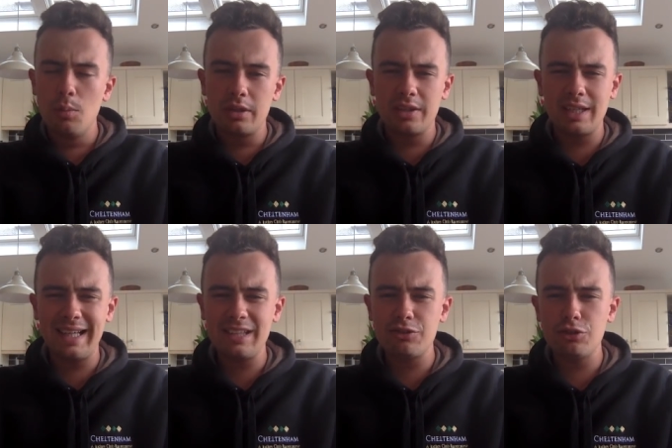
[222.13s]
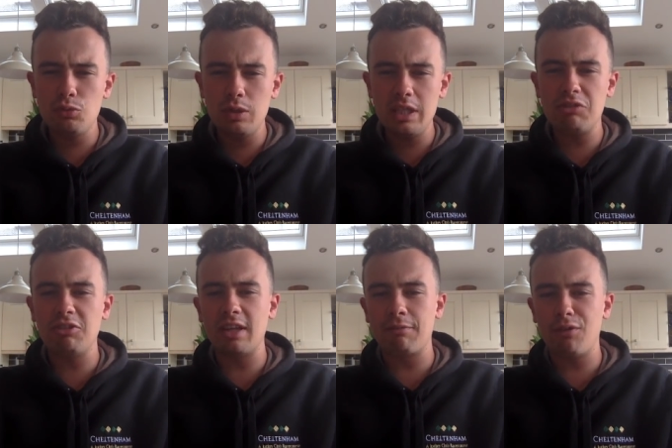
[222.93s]
But in the last two weeks,
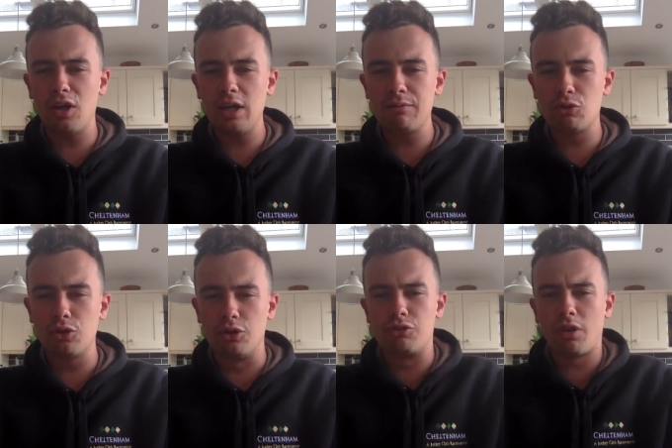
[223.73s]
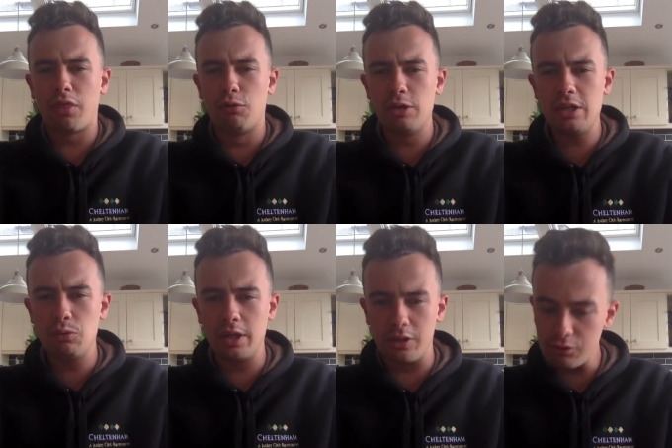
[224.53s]
he's had five runners, three
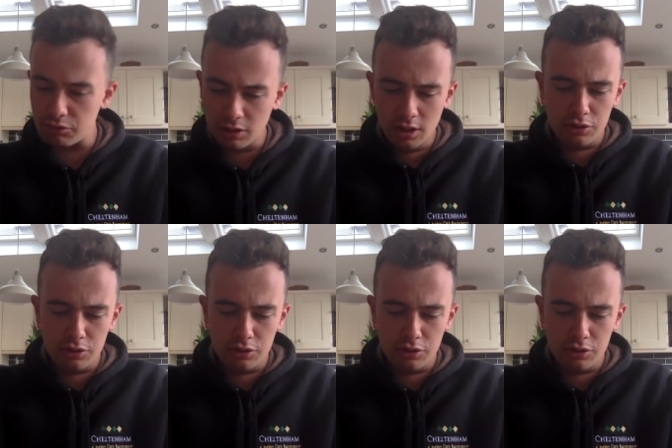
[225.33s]
winners.